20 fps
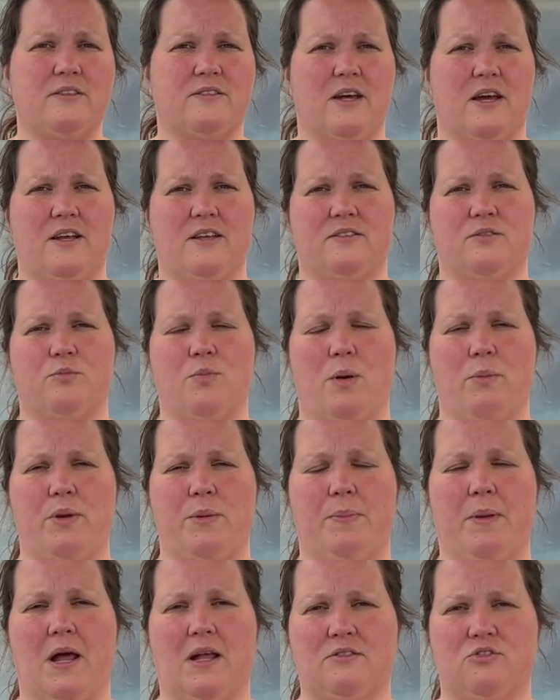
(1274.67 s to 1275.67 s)
That is when we
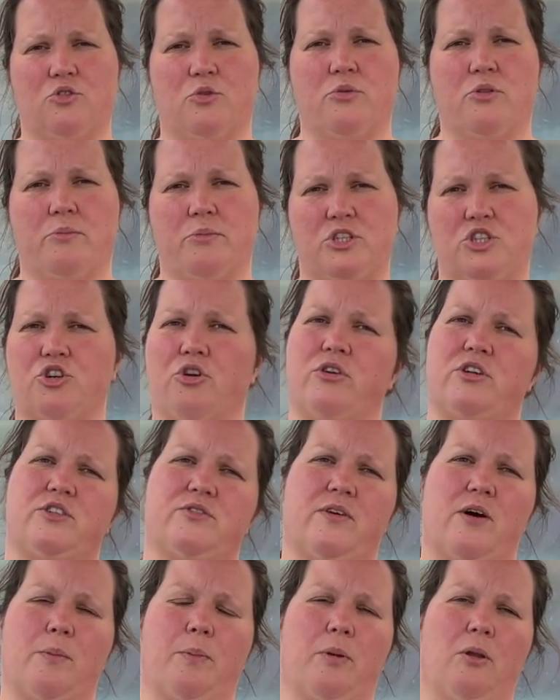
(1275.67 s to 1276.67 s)
plant up the majority
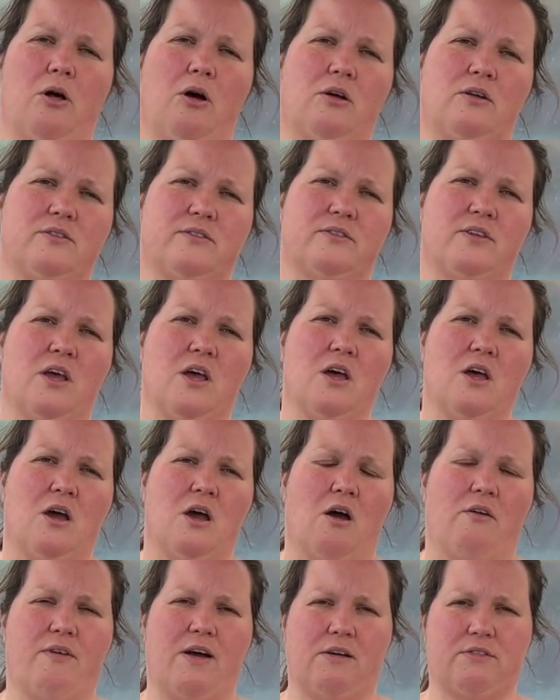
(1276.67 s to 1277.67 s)
of our plots
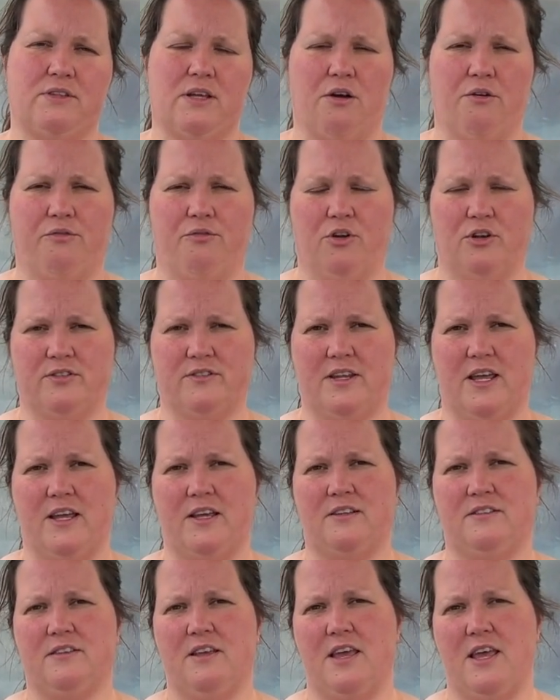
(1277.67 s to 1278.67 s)
around our frost
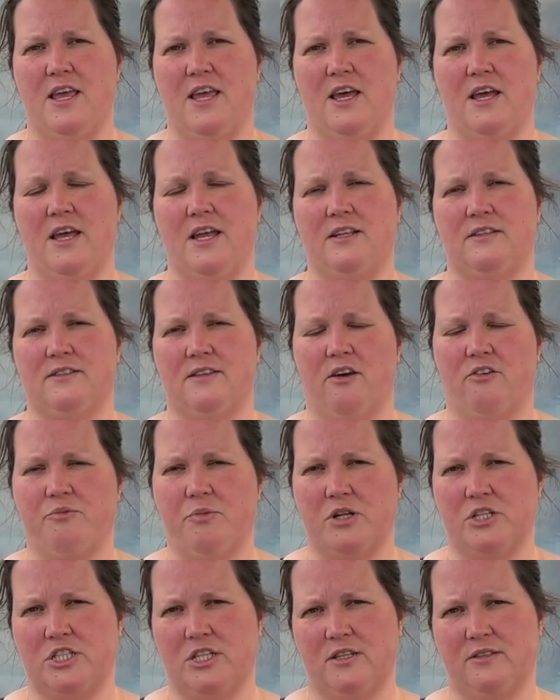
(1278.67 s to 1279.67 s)
dates here in South
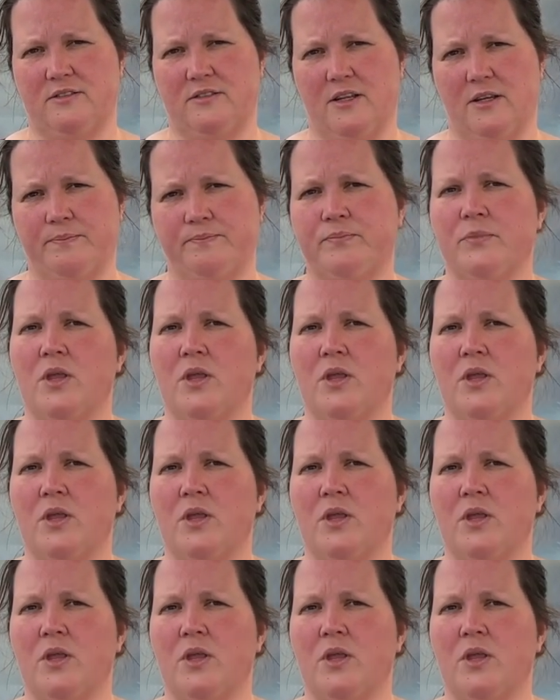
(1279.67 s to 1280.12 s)
Manchester.